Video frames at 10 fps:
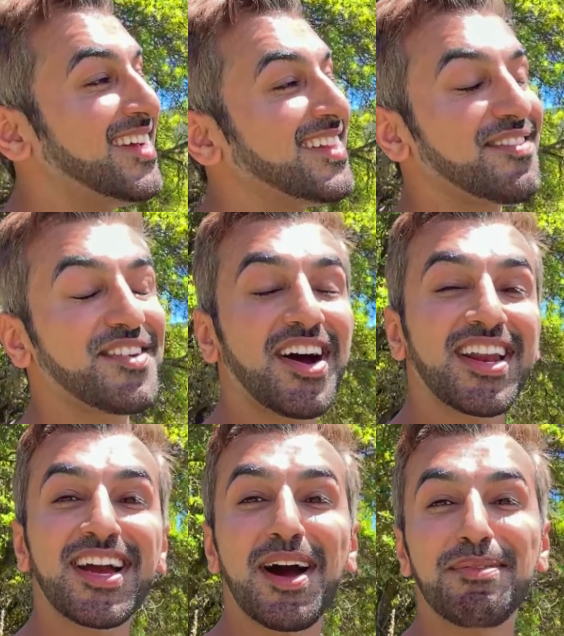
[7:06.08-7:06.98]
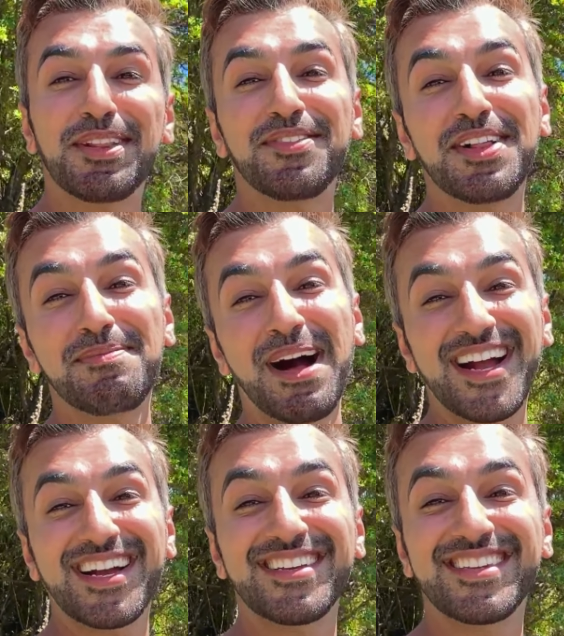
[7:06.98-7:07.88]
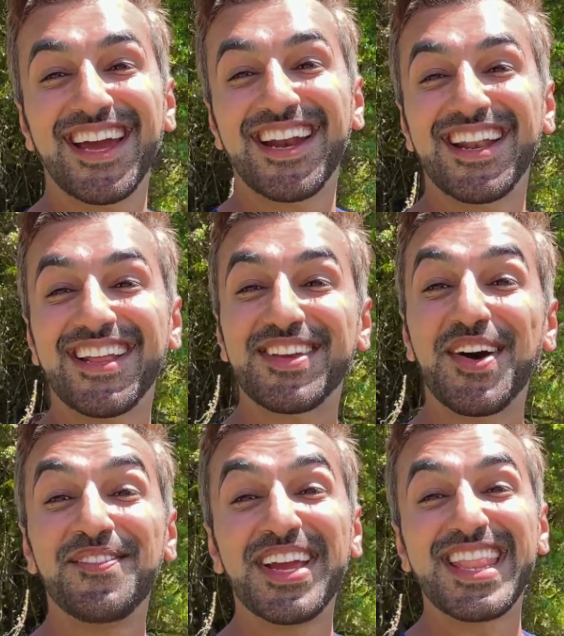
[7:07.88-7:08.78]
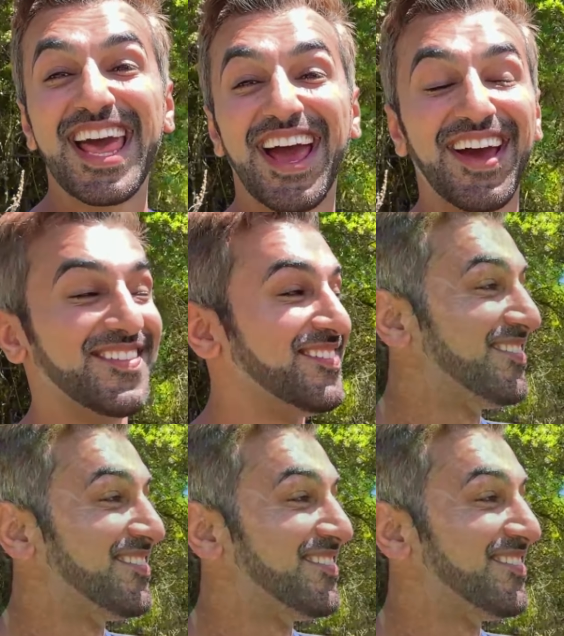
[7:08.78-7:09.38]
They've got a couple of alpacas here. Let's go meet them.